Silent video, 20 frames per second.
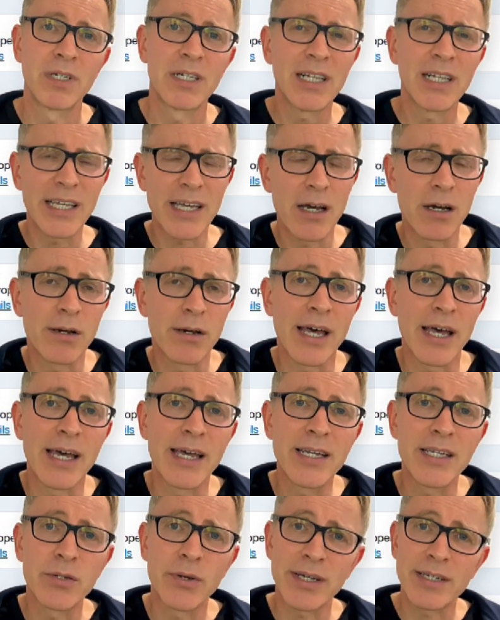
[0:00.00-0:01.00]
Click
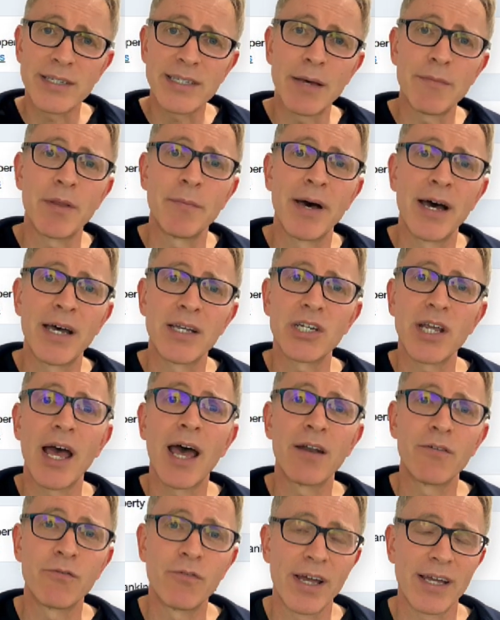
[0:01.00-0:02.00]
OK to accept the match
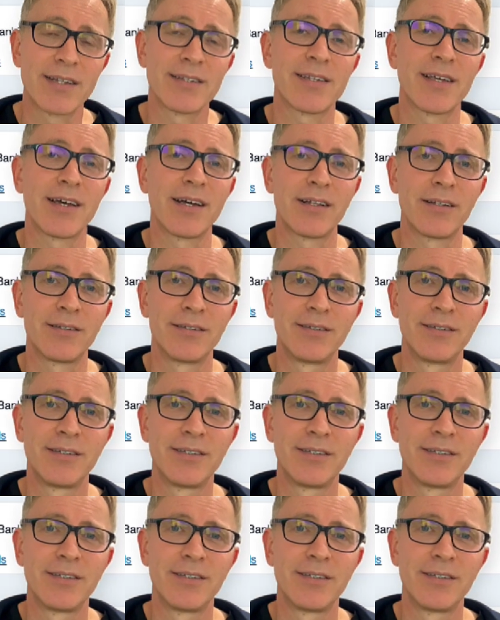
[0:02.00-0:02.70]
and reconcile.